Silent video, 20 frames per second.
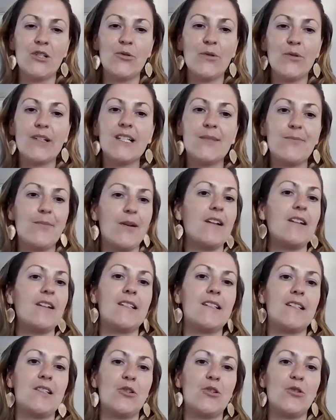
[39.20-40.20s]
to expand
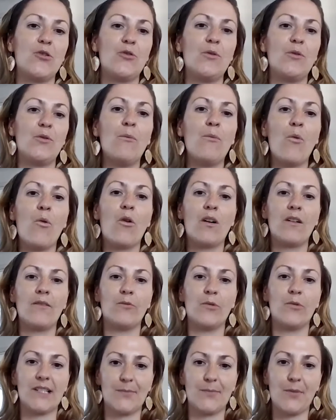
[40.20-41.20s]
us into more of
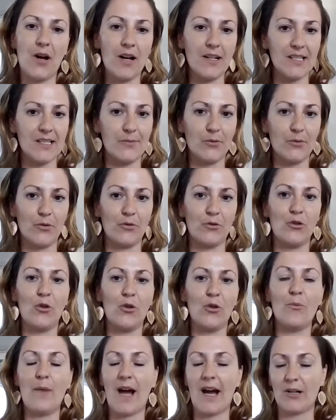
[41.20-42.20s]
what's possible,
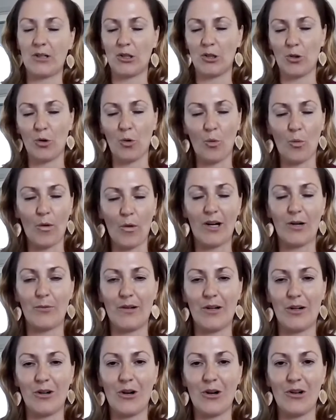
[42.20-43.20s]
no matter where
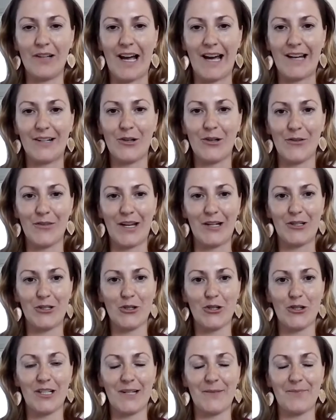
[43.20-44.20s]
we are all at on that
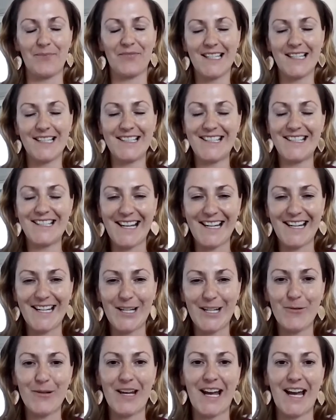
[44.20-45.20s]
journey.
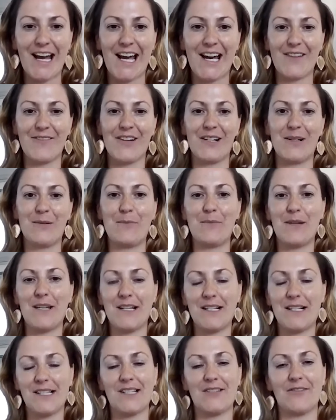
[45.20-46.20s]
Today, we have an
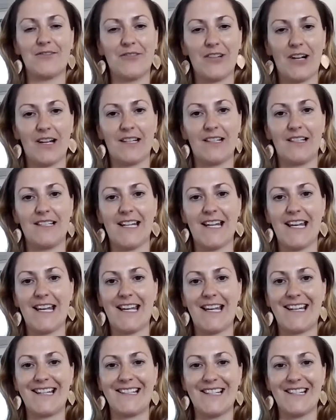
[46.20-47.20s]
amazing friend
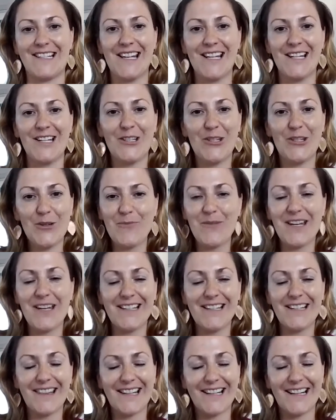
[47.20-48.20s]
and
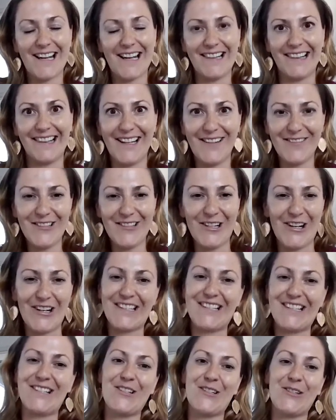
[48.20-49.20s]
human that I love
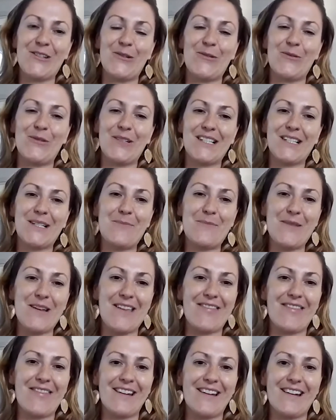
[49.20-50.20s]
talking to,
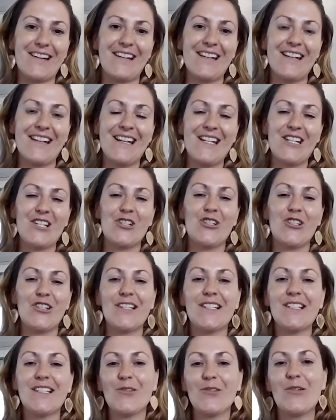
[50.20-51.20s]
Samantha.
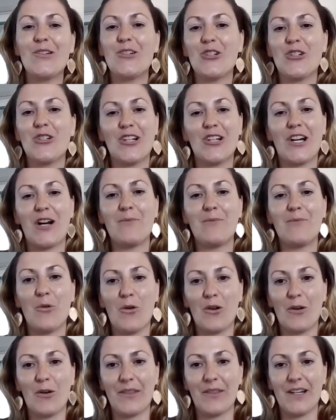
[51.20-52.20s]
She is going to share
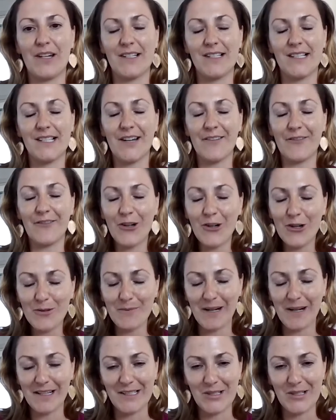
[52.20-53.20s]
more with us of her
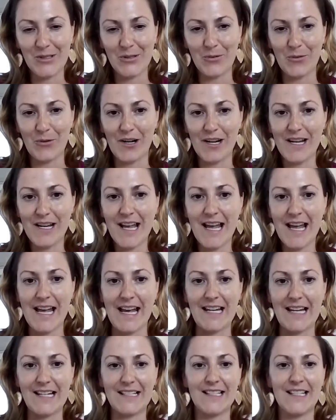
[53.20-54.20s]
money story,
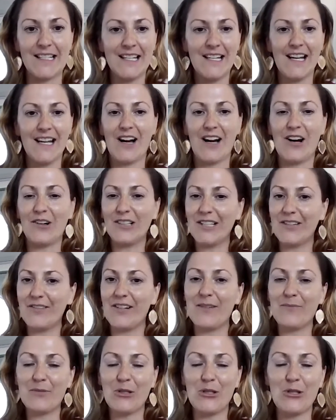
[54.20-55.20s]
and I'll give it
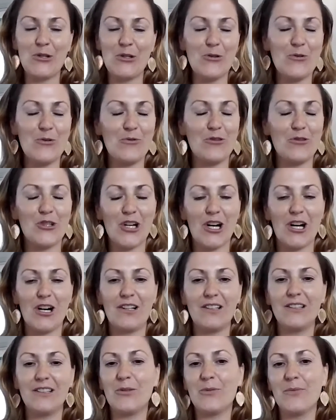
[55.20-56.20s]
up to you. Share
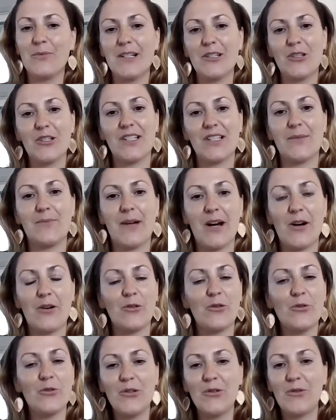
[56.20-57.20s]
a little bit just
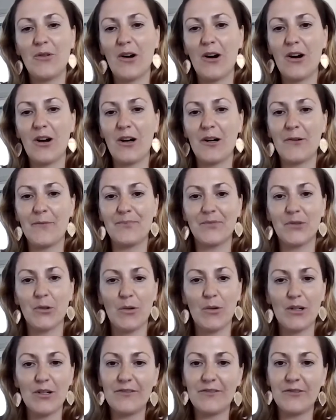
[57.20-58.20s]
about who you are,
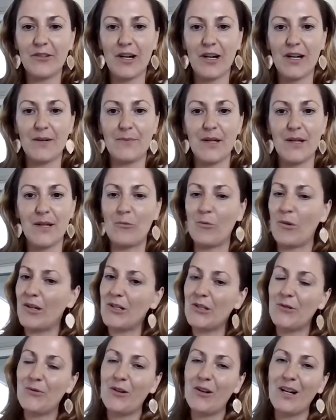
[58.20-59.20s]
where you're from, and
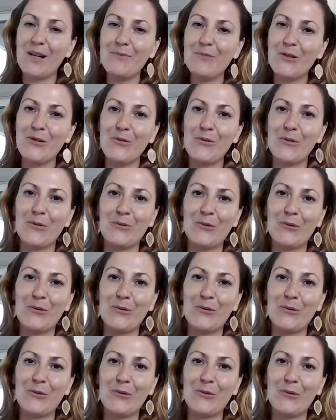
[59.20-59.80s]
what you are up to in the